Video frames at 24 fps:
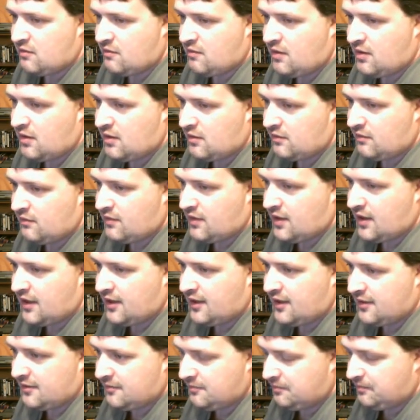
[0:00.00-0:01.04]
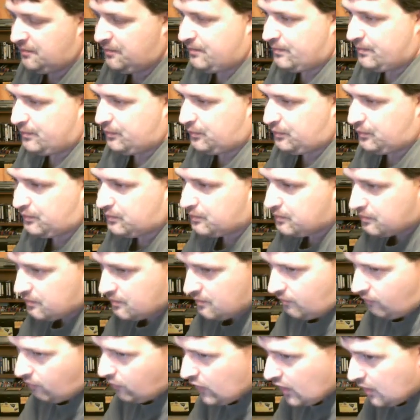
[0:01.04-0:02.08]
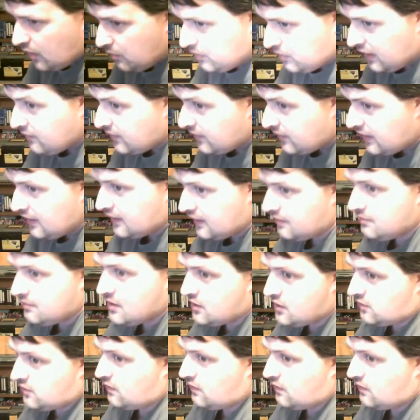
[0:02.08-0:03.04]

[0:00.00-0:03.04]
Ronald Reagan. But evidently Mr.